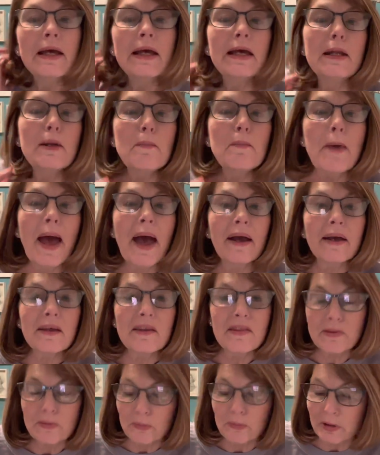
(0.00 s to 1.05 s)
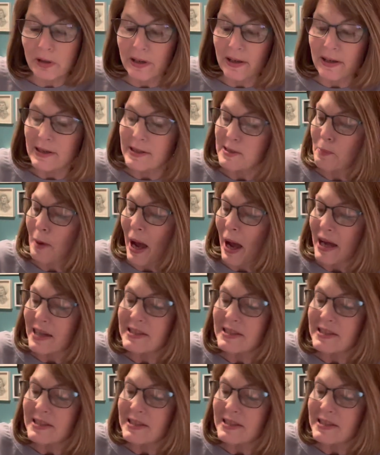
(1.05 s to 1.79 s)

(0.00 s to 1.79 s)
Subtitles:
in a pack of 3. It's pad